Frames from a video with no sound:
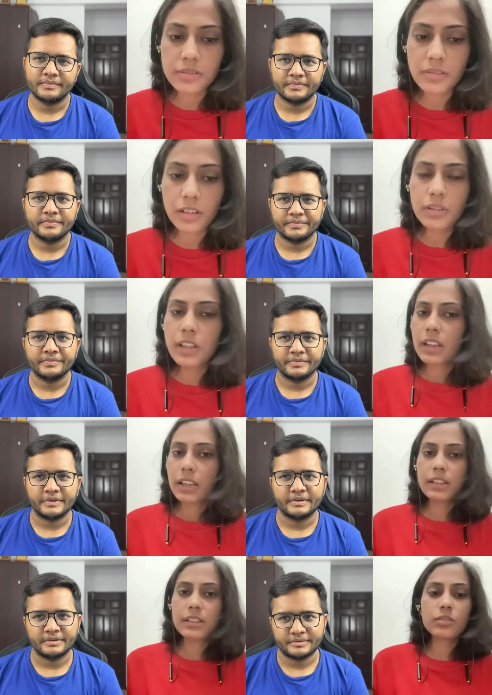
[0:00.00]
Speaker 1: first round,
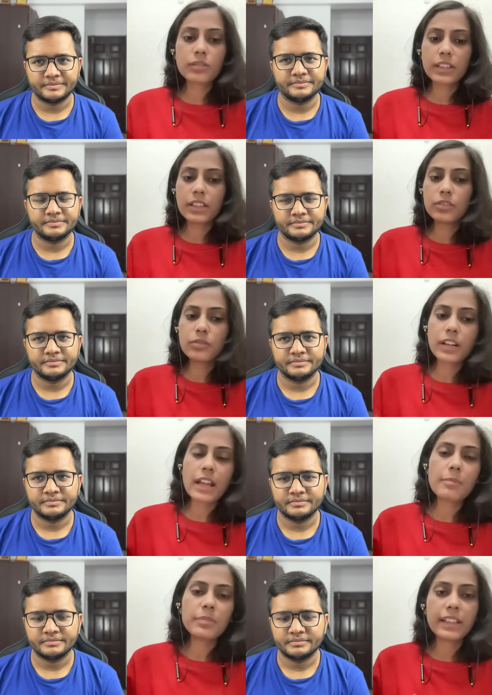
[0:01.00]
it's okay. Your
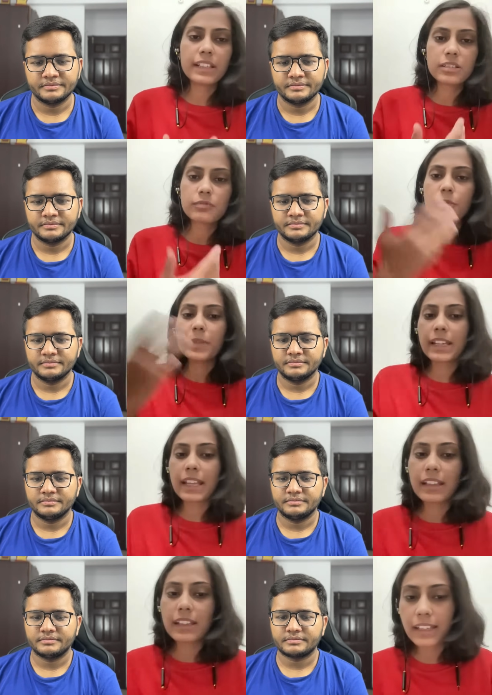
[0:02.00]
application would be
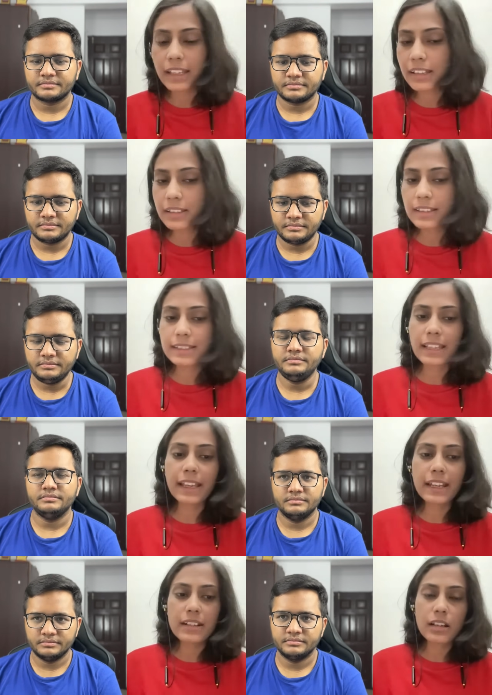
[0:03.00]
taken taken in the
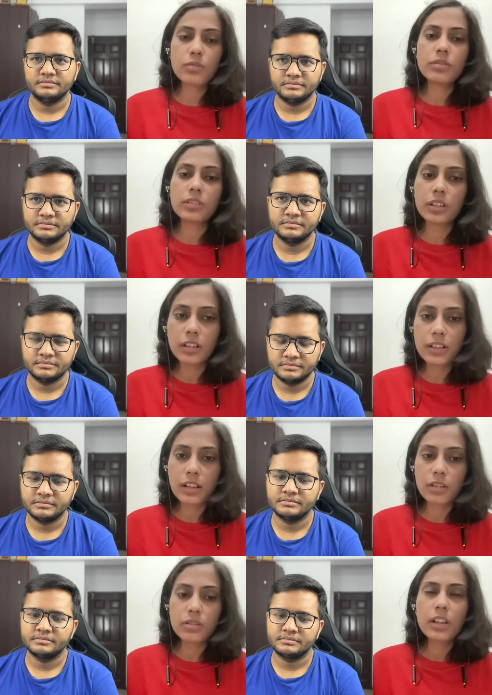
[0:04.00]
second round, third
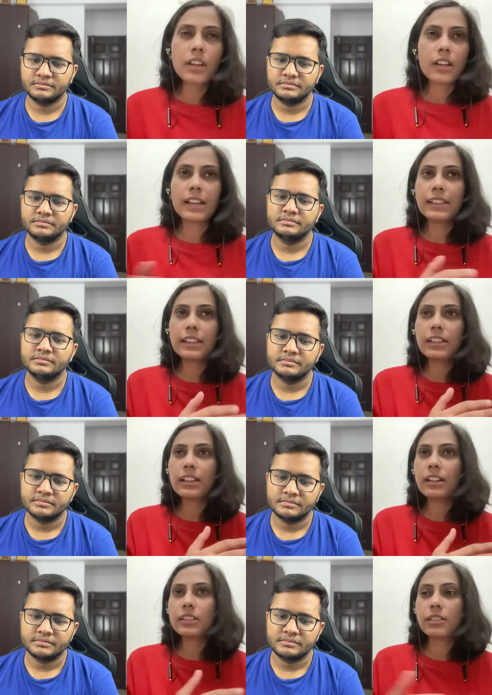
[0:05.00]
round. I think
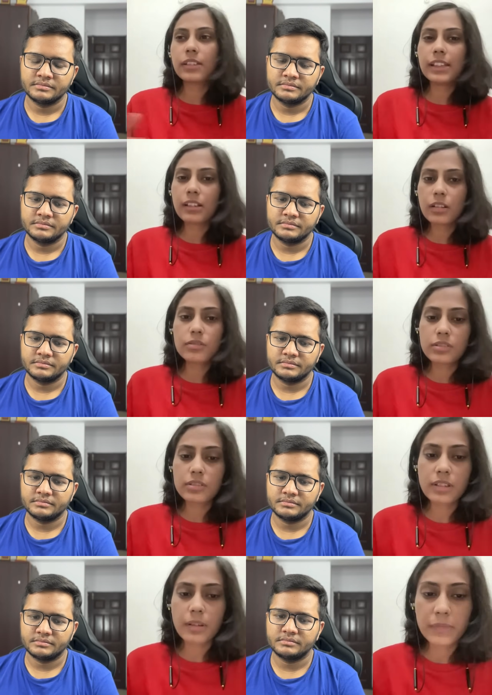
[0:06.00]
there are three rounds
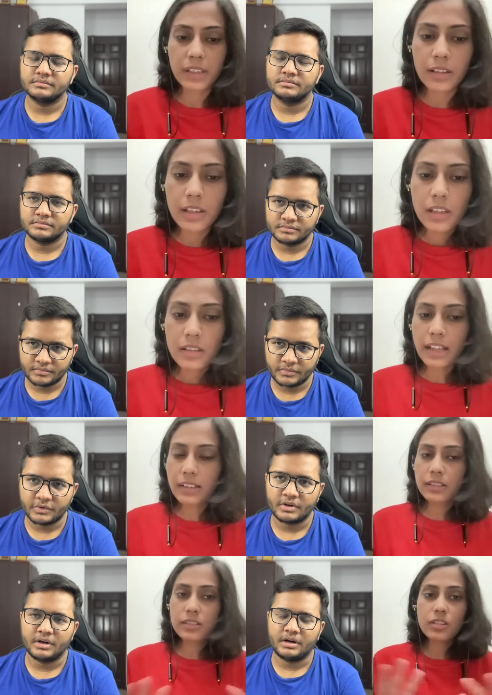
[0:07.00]
or something. And
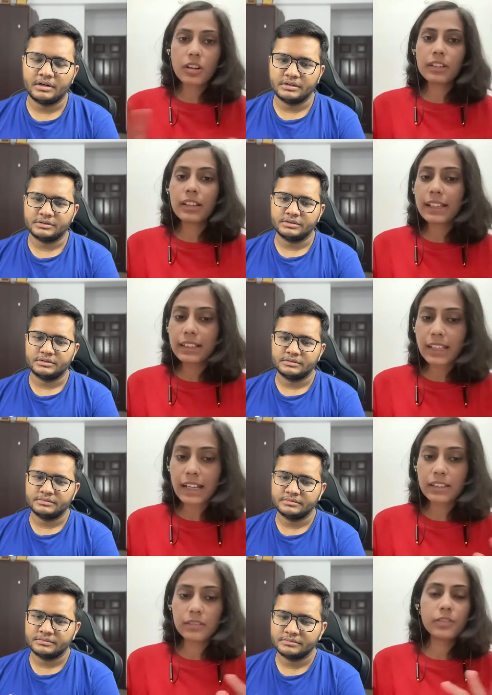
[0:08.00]
it's not like
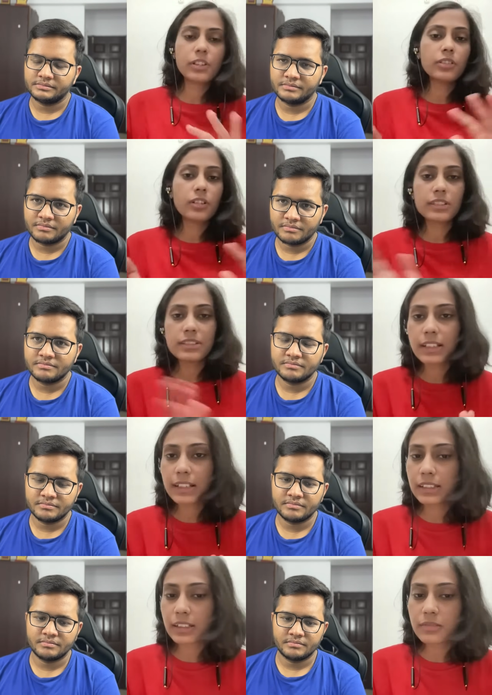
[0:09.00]
that if you're not
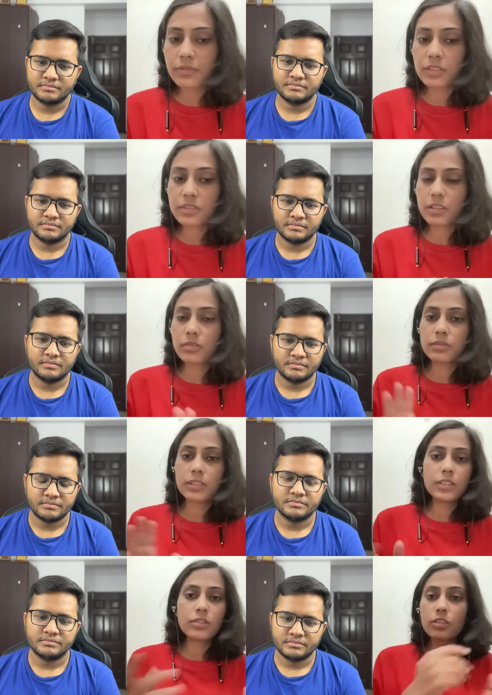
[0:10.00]
selected in first round,
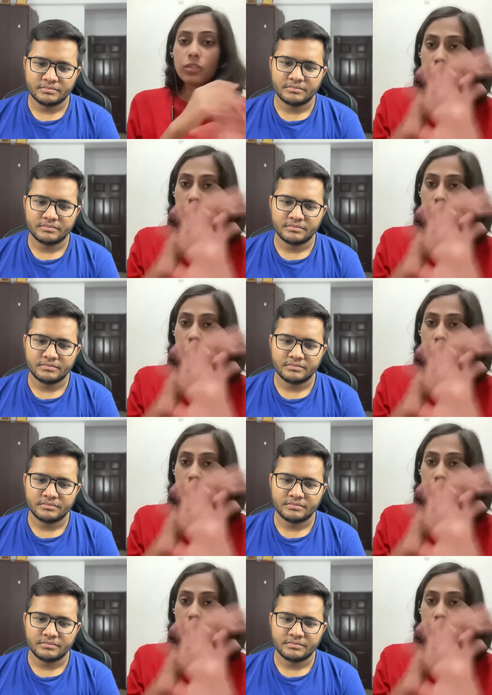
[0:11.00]
then you are